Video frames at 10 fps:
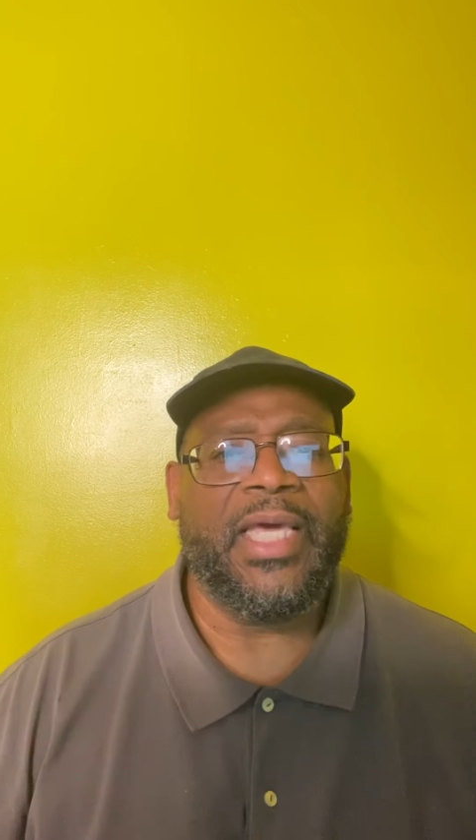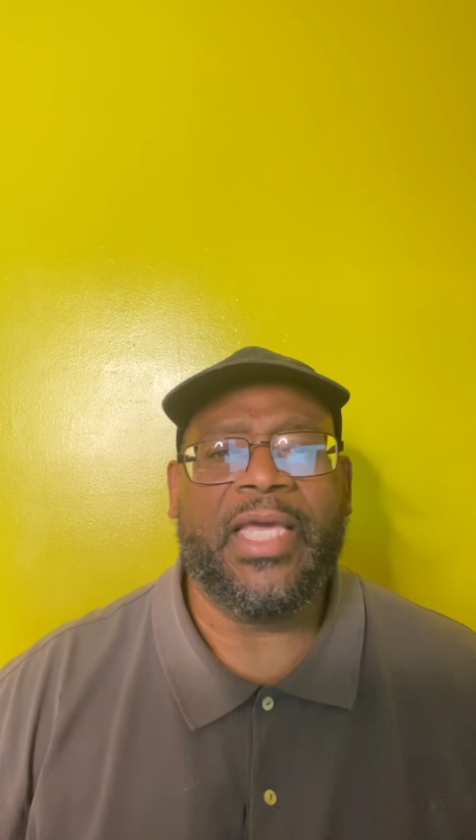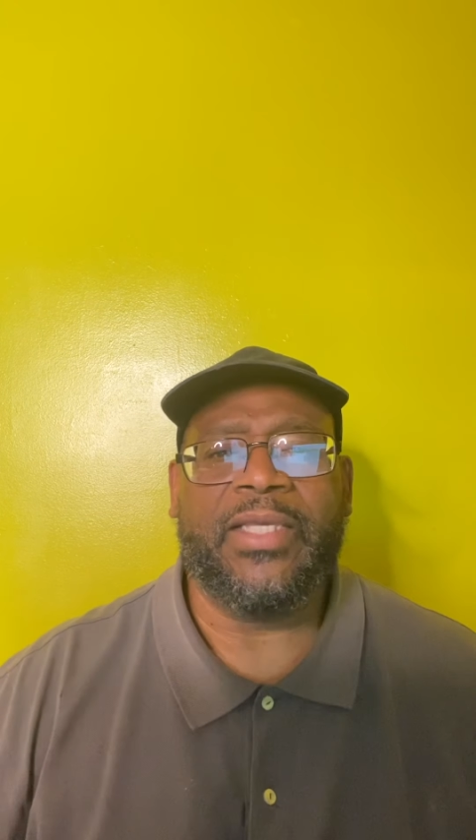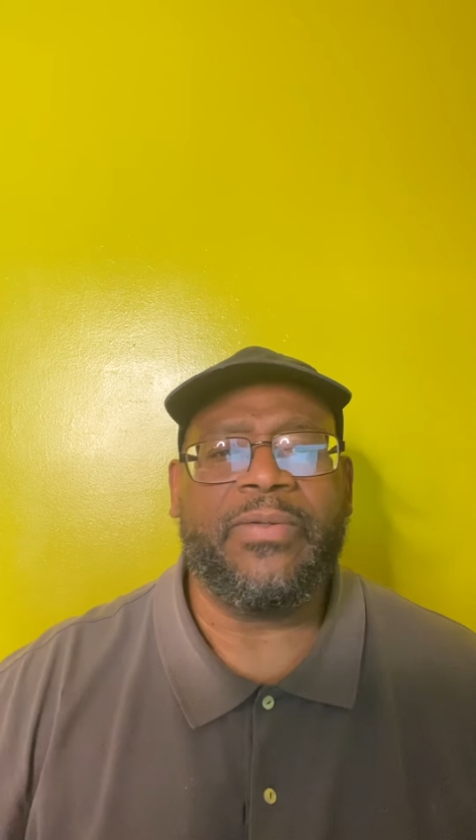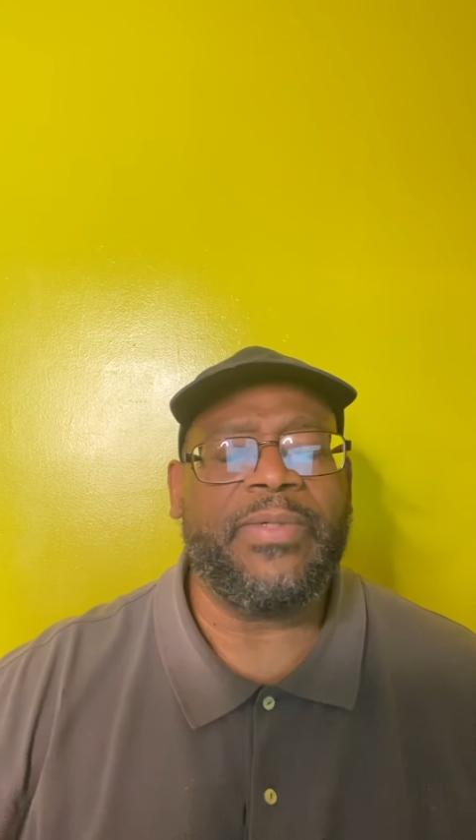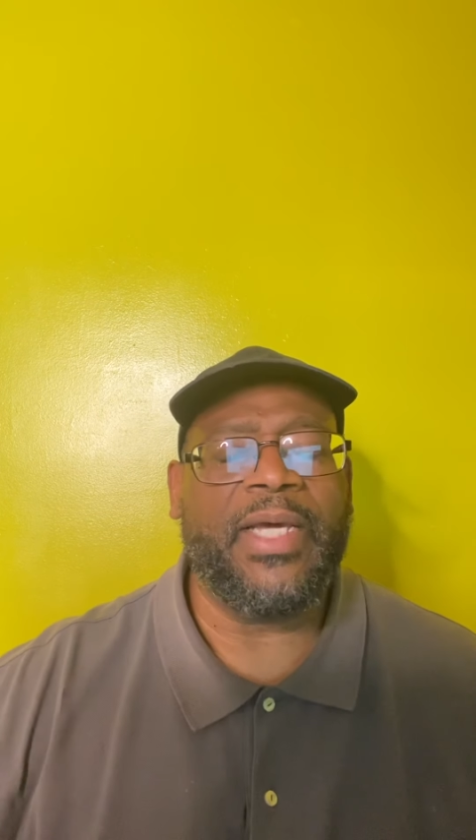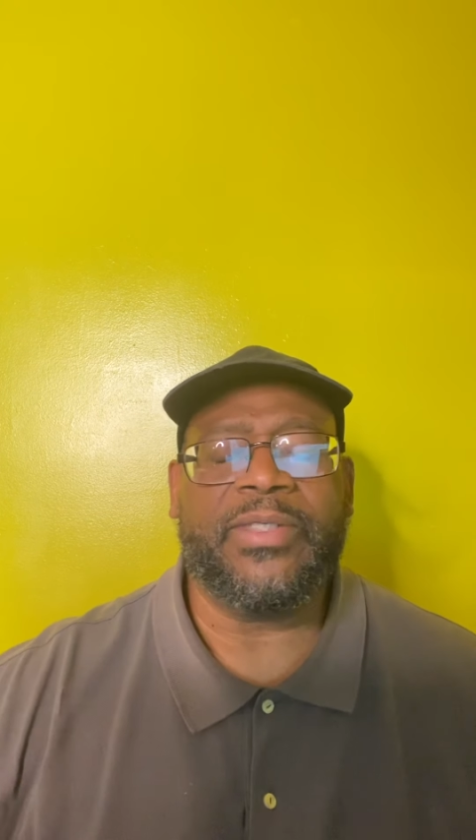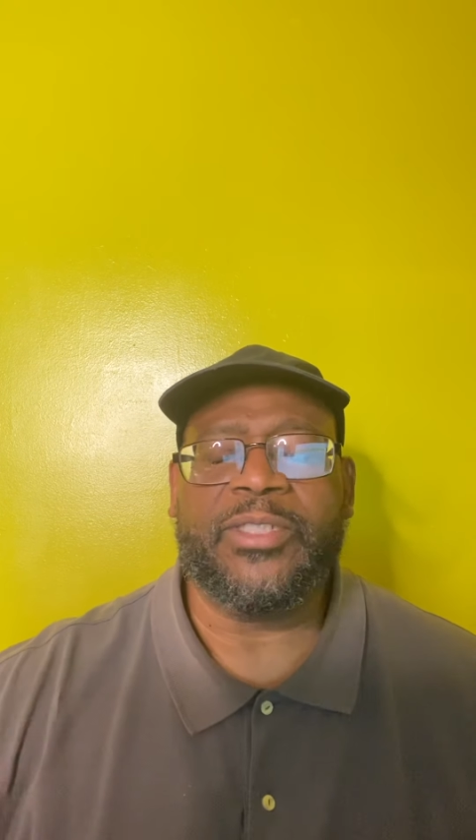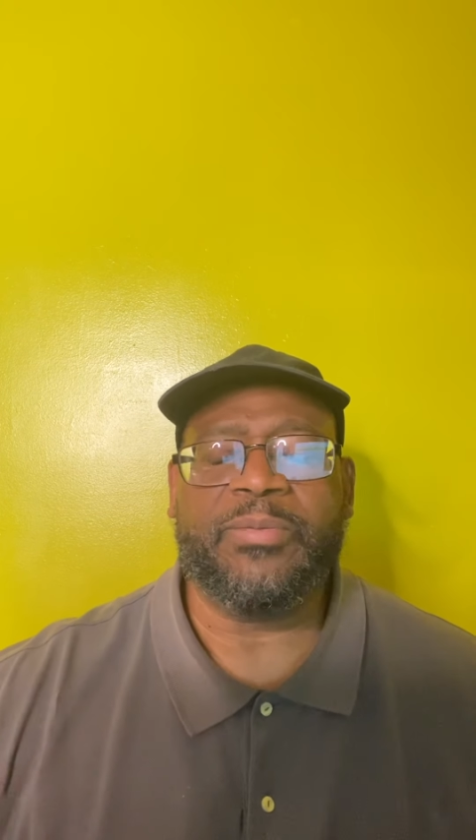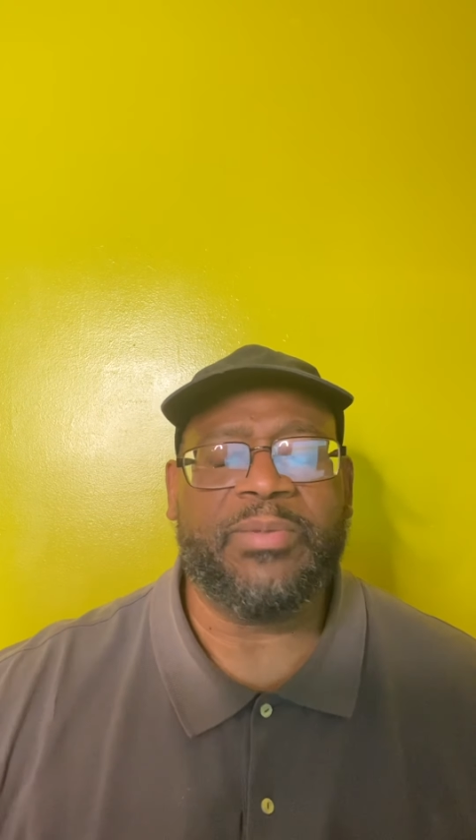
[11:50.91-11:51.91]
And you don't have
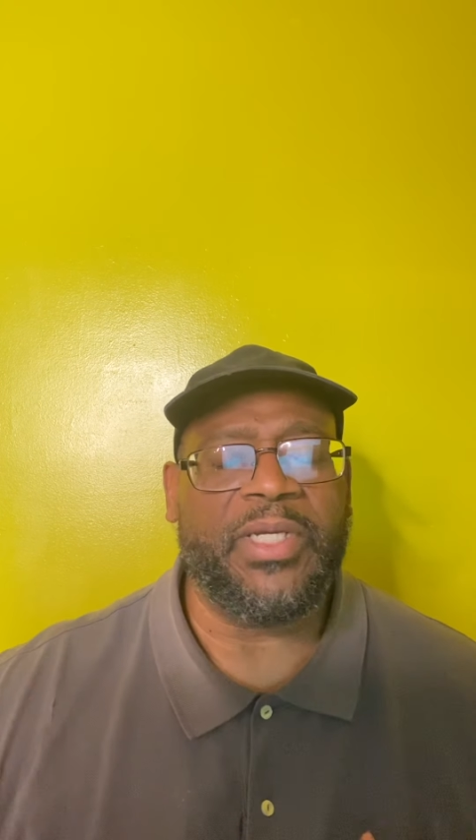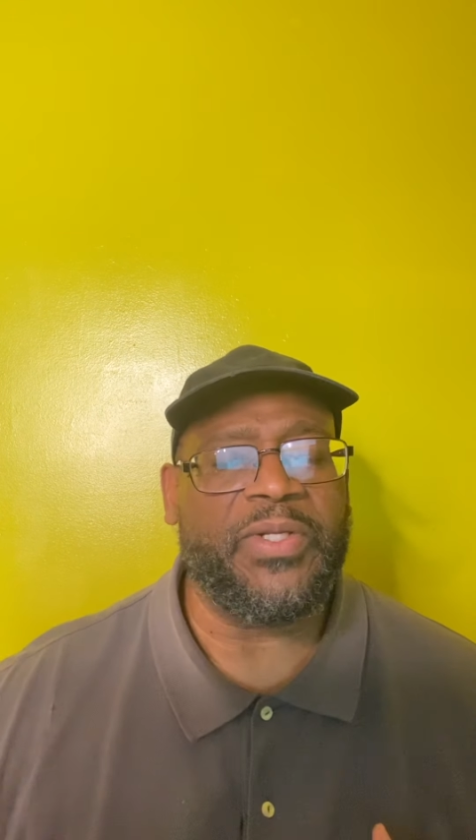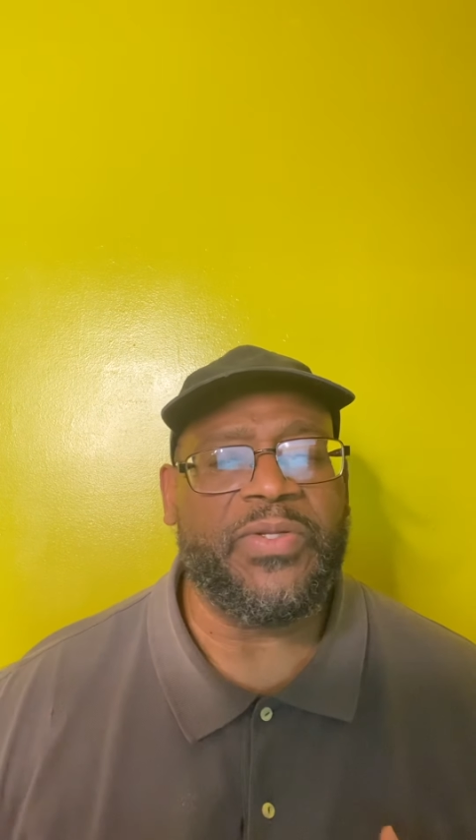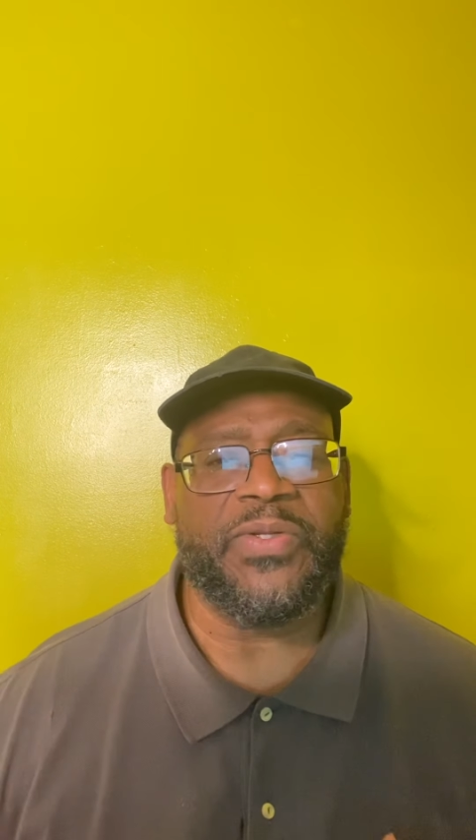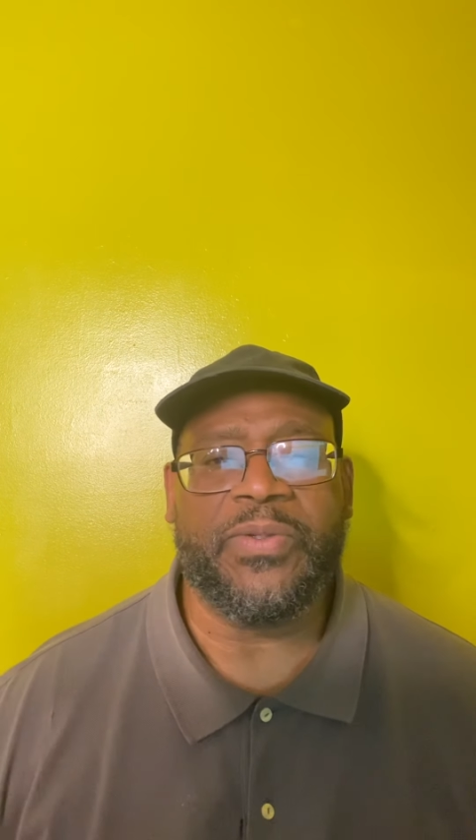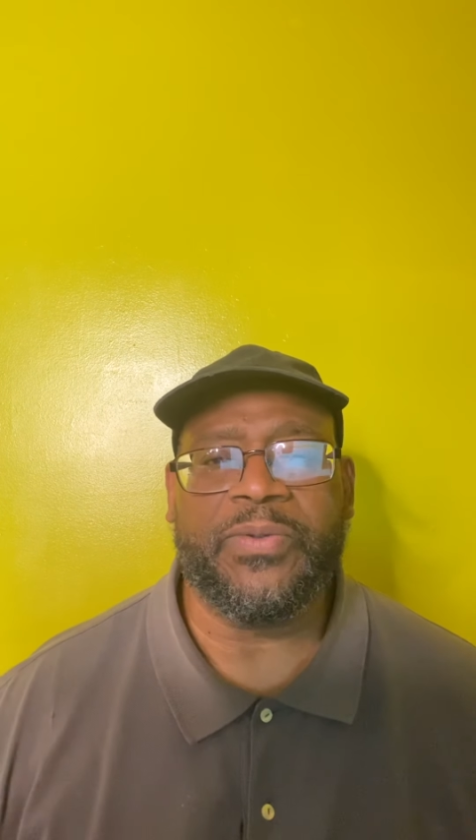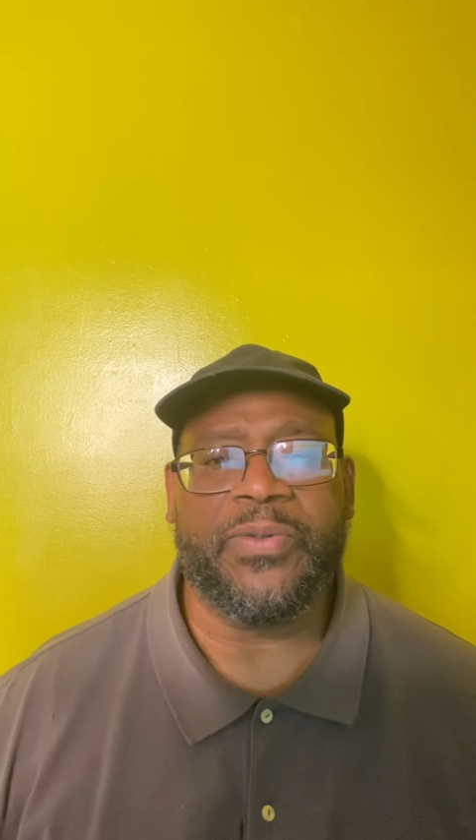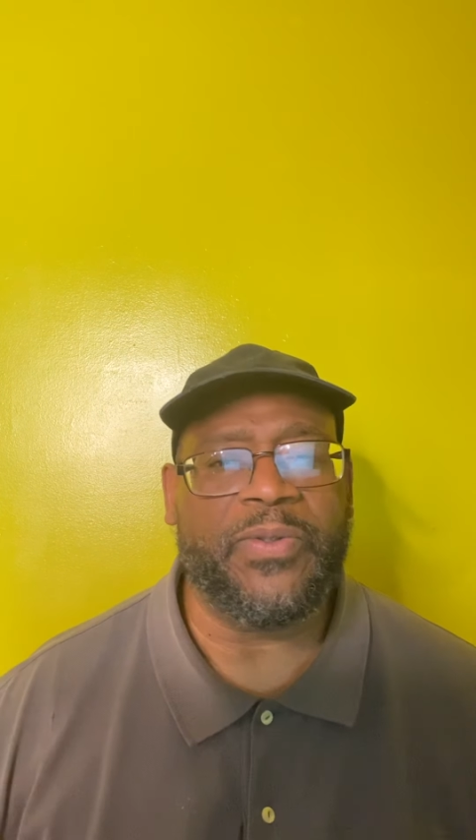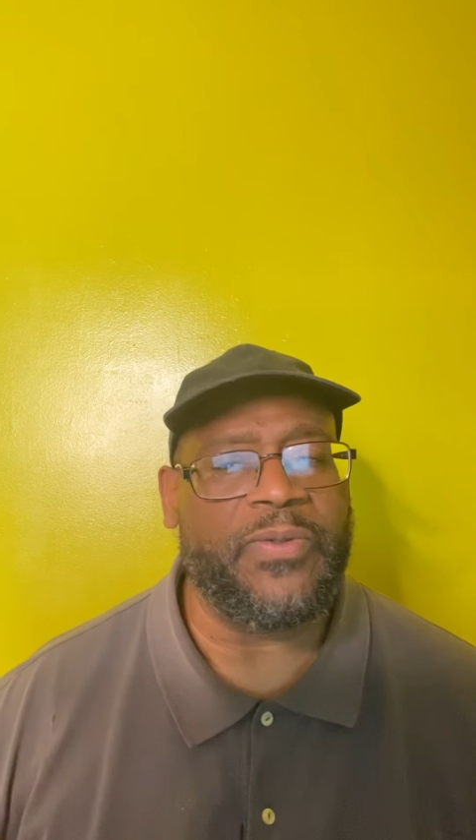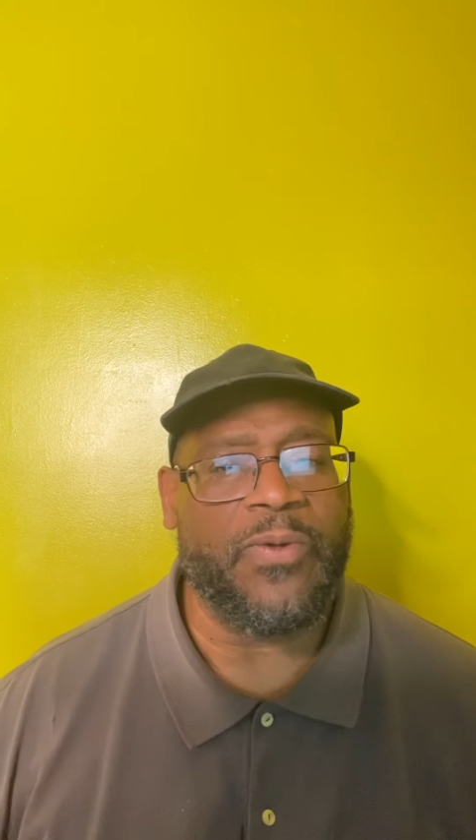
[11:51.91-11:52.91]
to explain
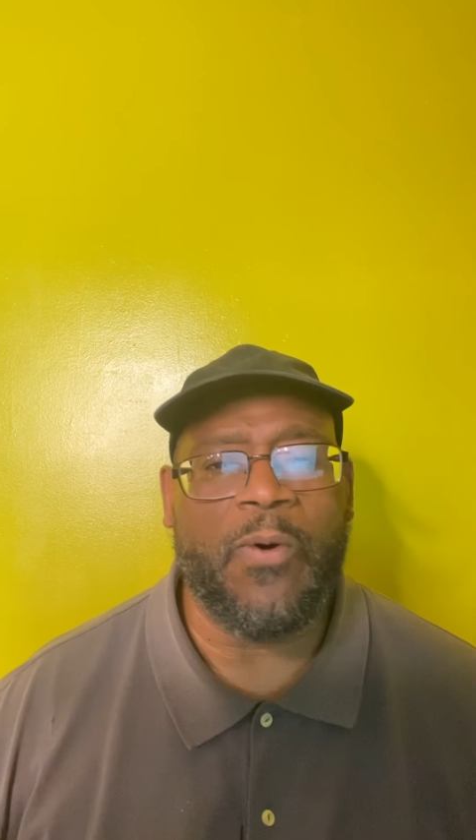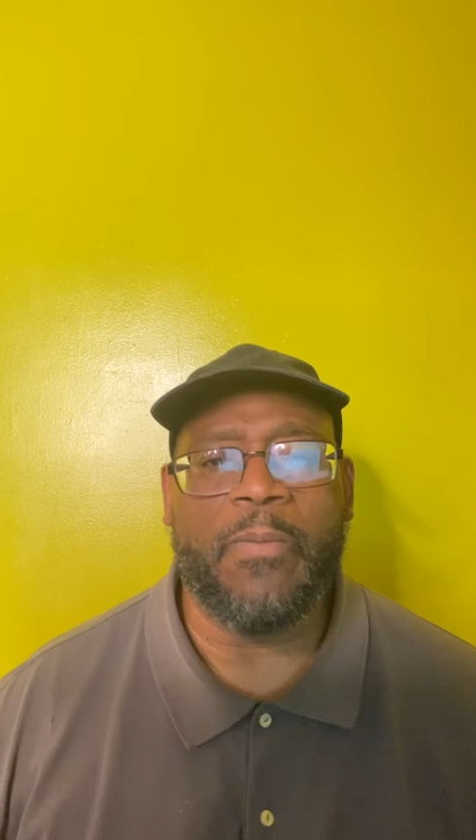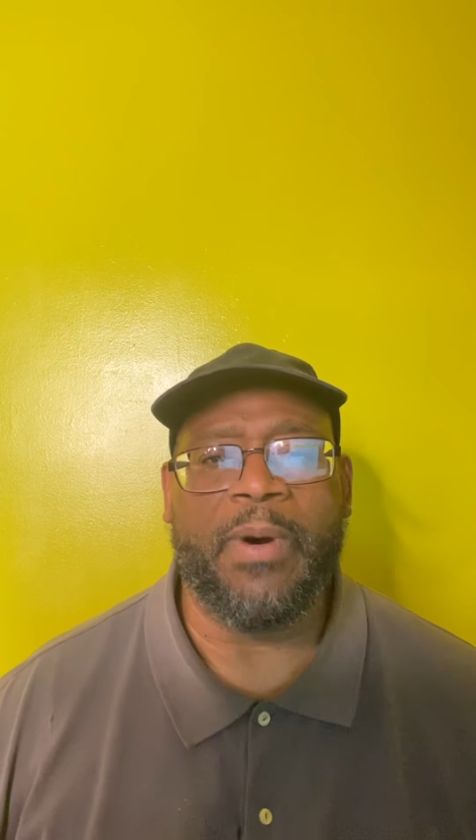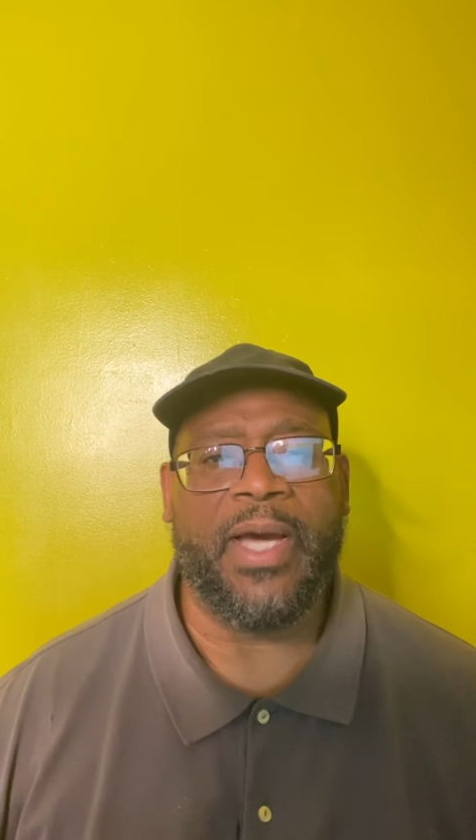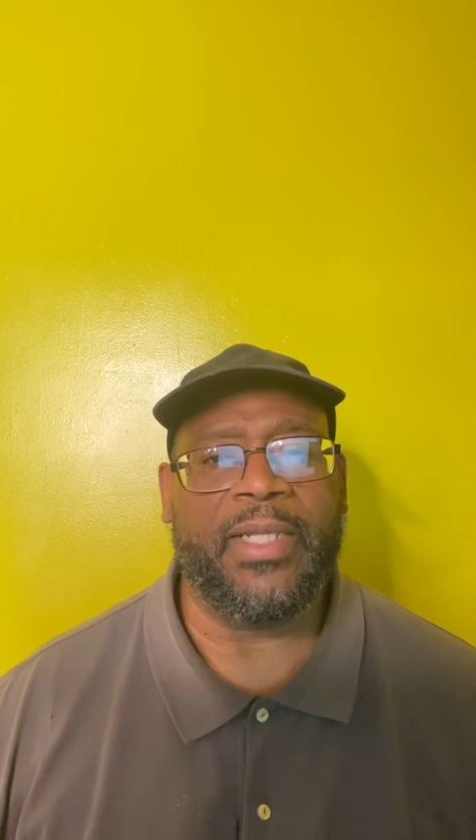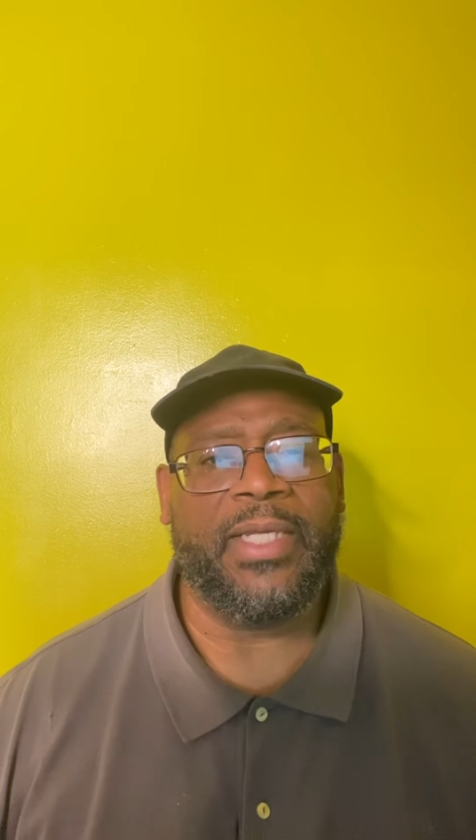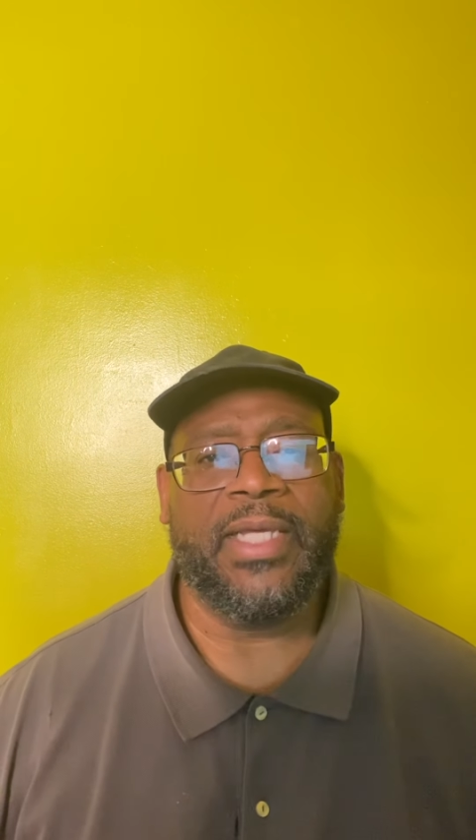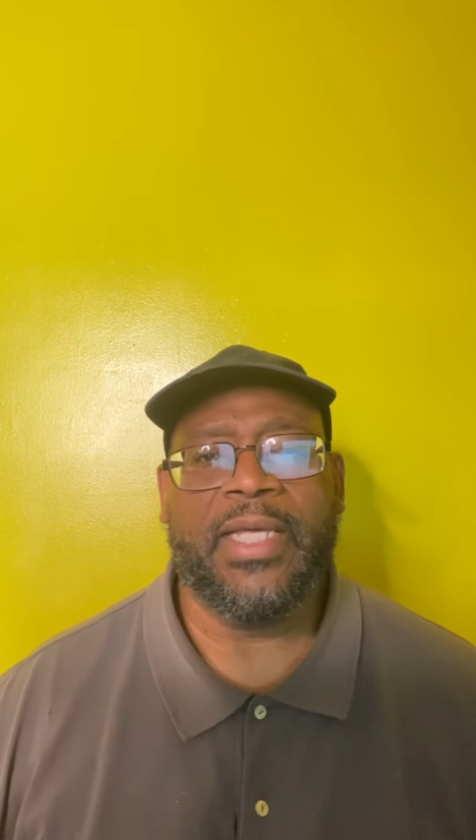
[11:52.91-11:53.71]
to nobody